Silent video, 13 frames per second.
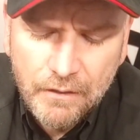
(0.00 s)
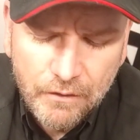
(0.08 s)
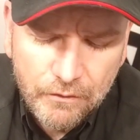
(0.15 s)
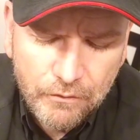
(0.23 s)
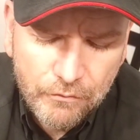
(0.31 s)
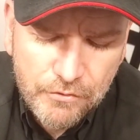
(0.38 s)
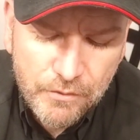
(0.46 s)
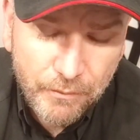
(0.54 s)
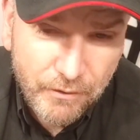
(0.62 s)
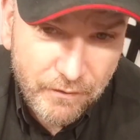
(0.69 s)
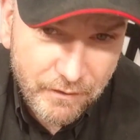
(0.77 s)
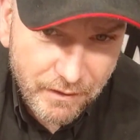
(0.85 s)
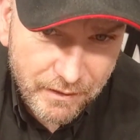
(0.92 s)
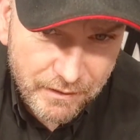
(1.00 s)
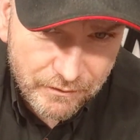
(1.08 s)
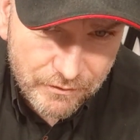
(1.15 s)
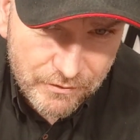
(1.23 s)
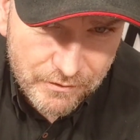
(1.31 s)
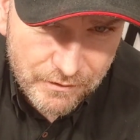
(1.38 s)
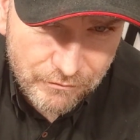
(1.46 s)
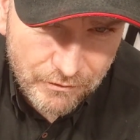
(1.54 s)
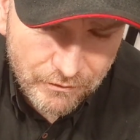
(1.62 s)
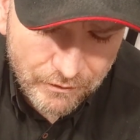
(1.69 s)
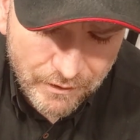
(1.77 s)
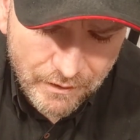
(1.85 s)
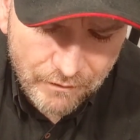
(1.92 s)
and also by the layers. If you
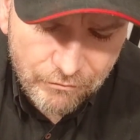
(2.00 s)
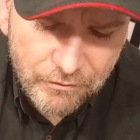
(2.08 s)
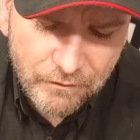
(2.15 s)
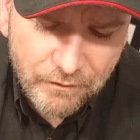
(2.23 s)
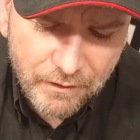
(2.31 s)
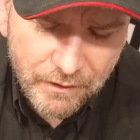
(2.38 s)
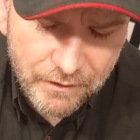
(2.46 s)
look carefully at the